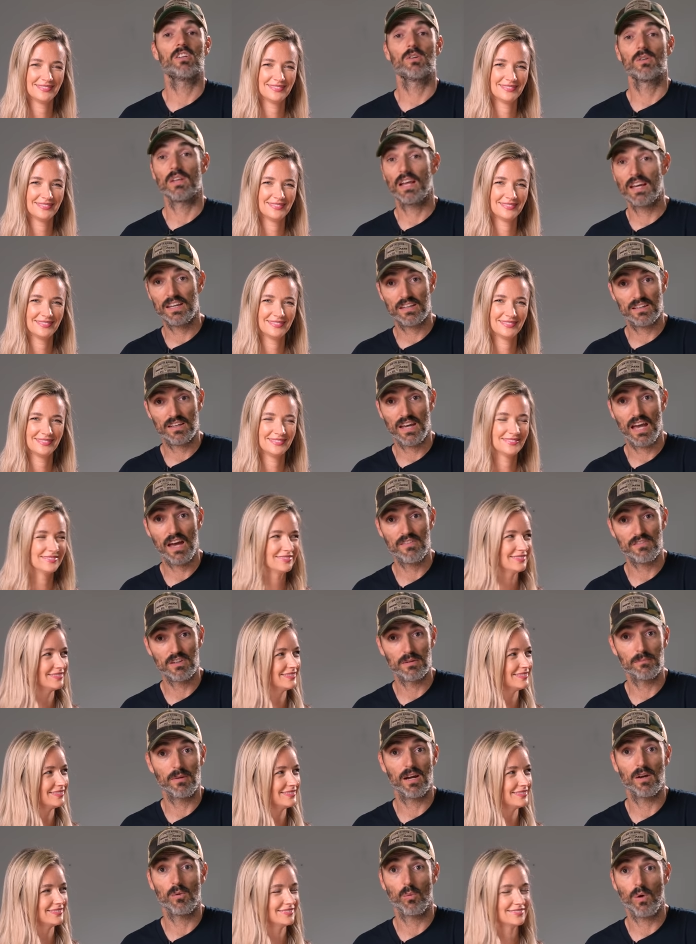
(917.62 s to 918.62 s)
Speaker 1: you like having
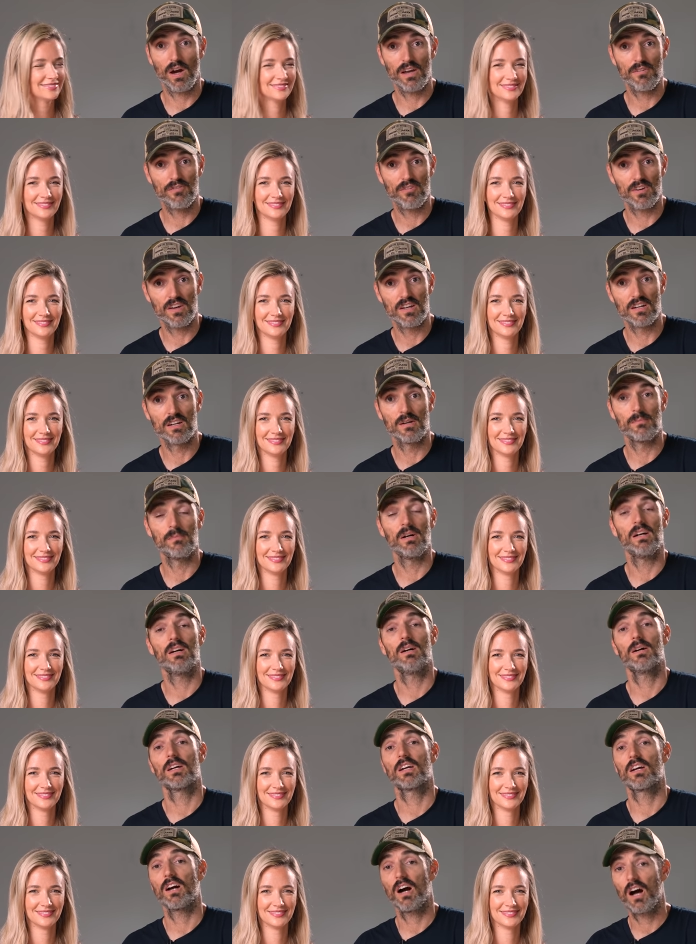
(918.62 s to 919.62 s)
my wife in them,
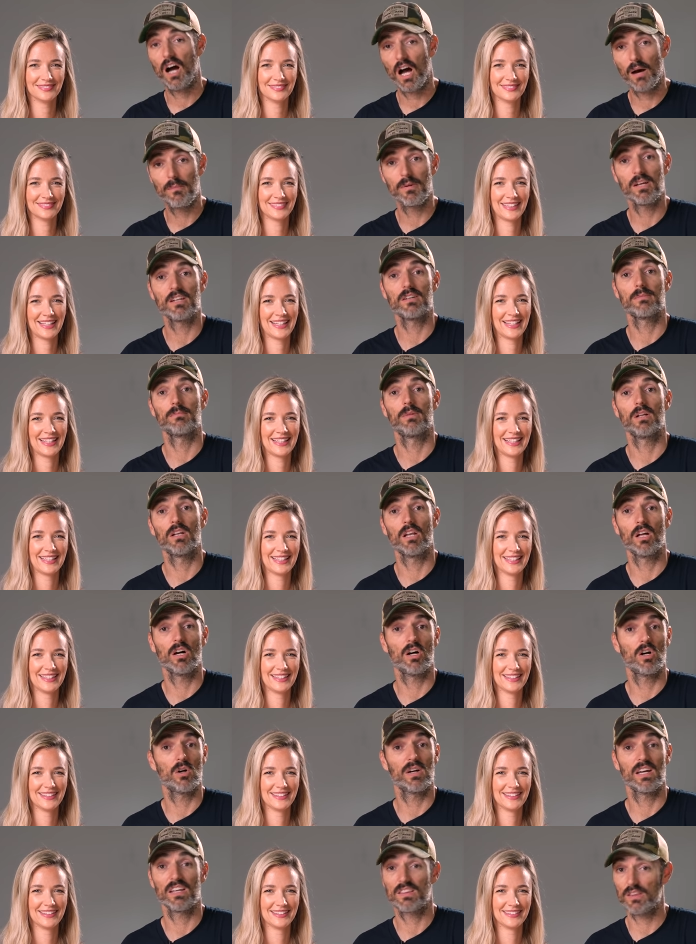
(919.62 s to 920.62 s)
comment
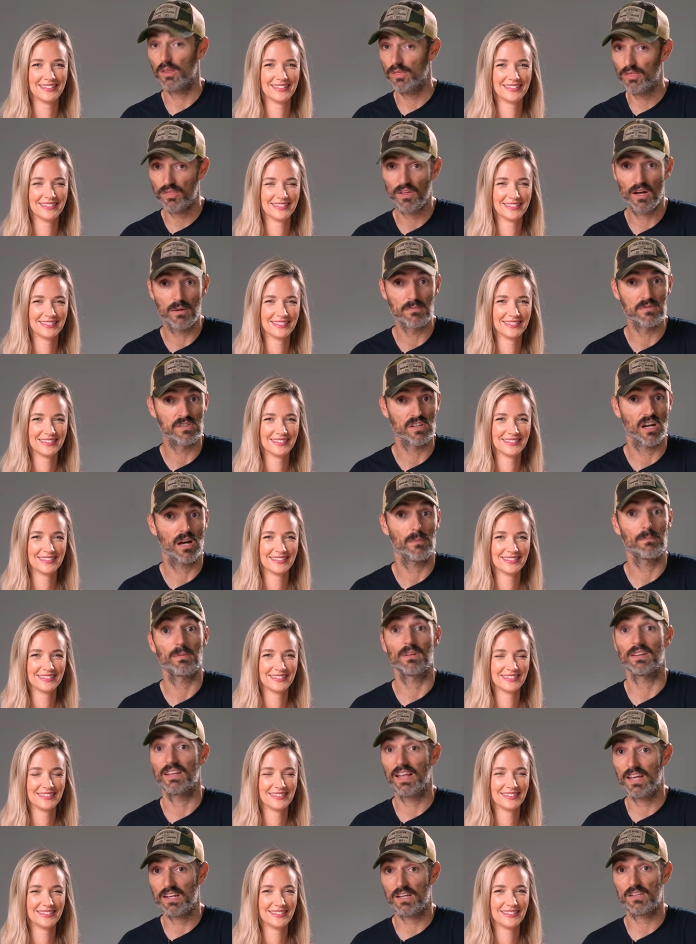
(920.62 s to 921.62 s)
below, hit the thumbs up,
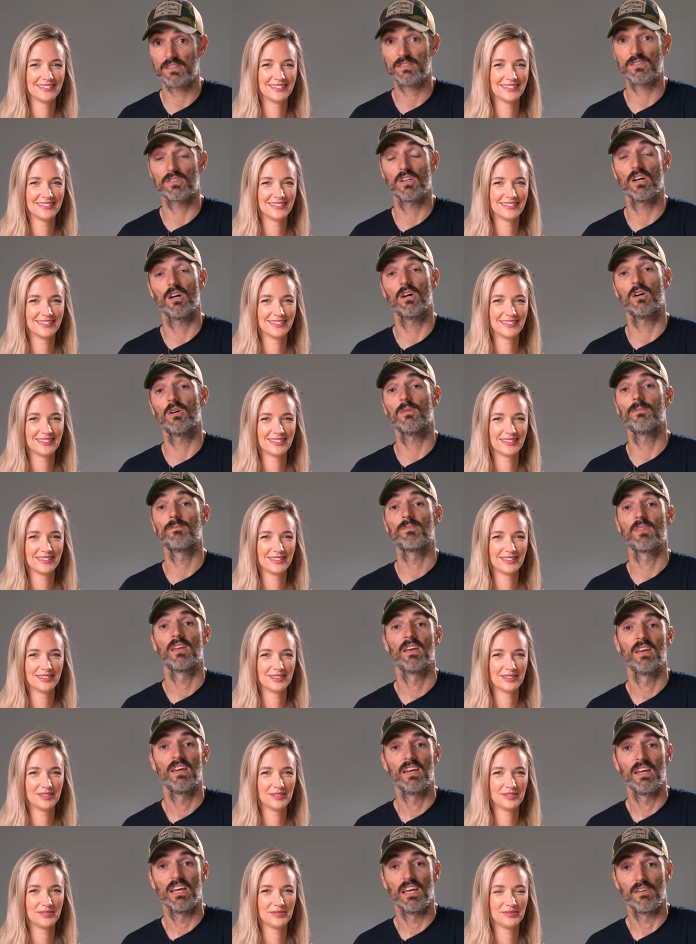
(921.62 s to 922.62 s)
let us know
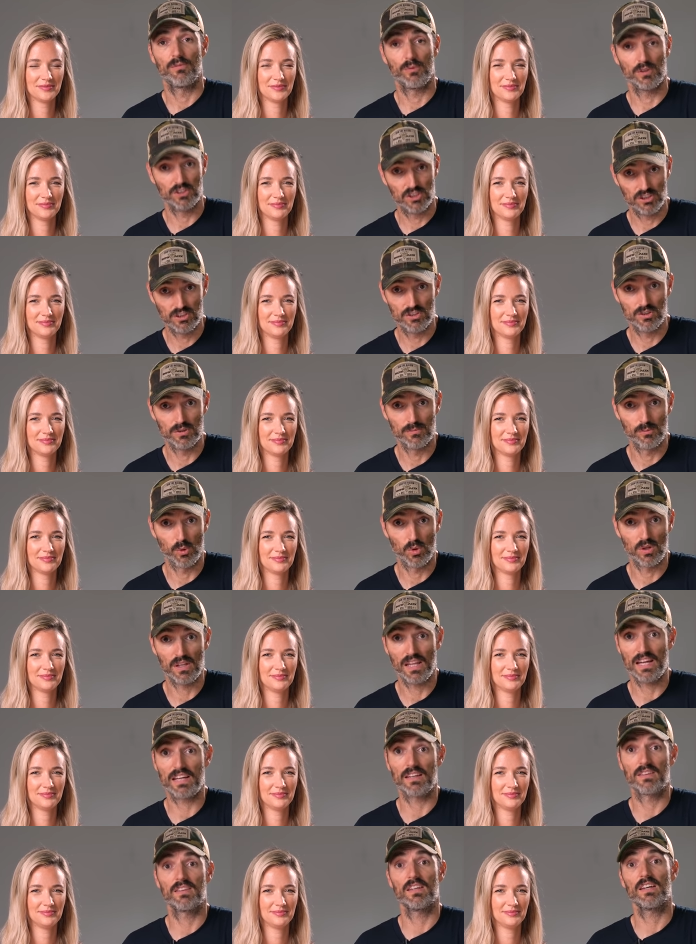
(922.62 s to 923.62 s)
if we should do more
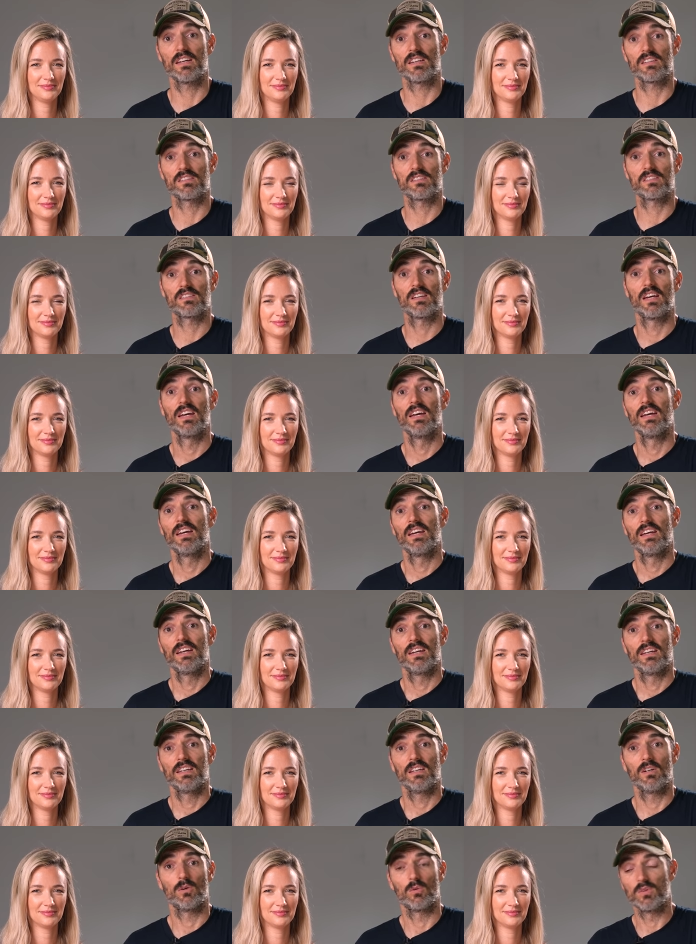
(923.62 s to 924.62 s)
like this.
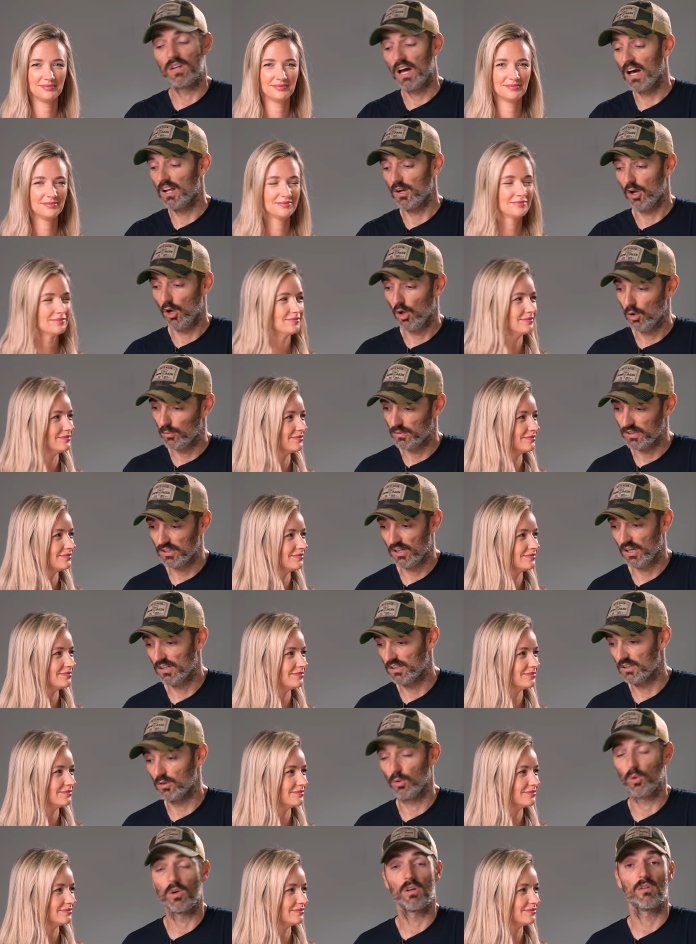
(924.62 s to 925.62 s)
You know, not all
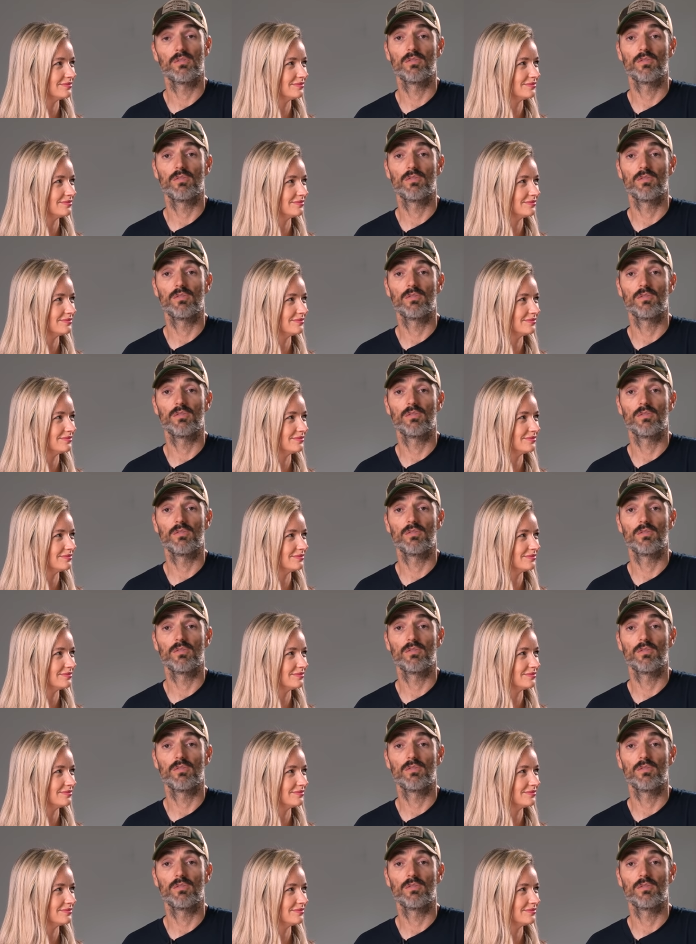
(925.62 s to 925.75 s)
regarding oil